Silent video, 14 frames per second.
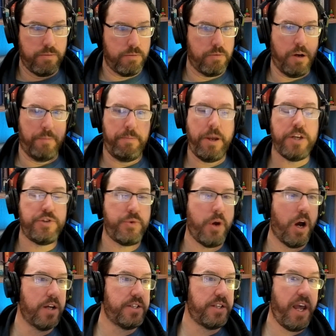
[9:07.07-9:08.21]
Patreon
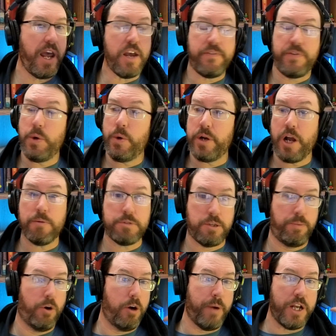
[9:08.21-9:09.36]
and say, hey, if you want to help
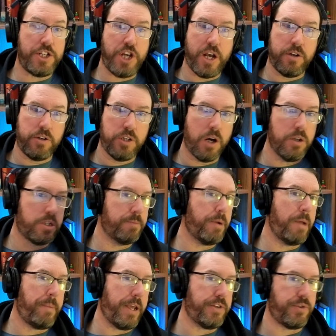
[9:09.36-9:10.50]
support my channel, go to my
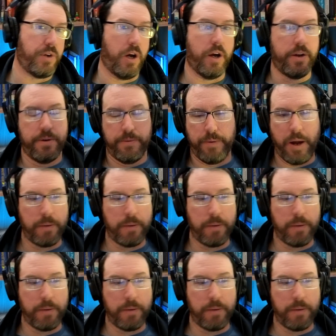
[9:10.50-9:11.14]
Patreon, right?